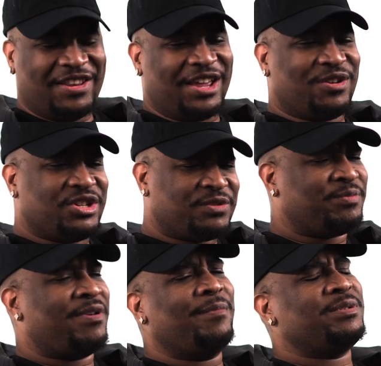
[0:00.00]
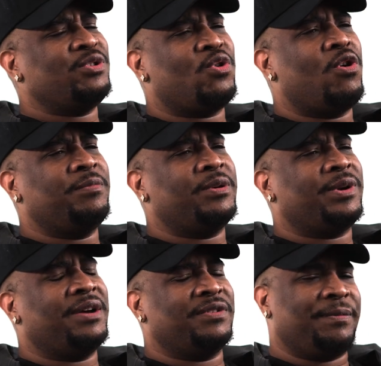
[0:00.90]
Like, yo, just promise me you call me or
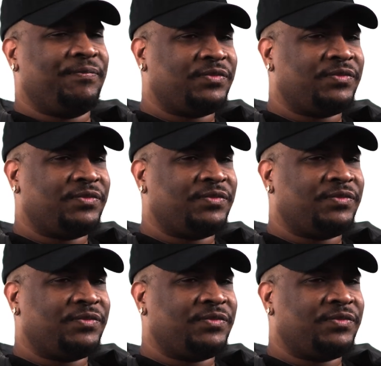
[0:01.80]
whatever.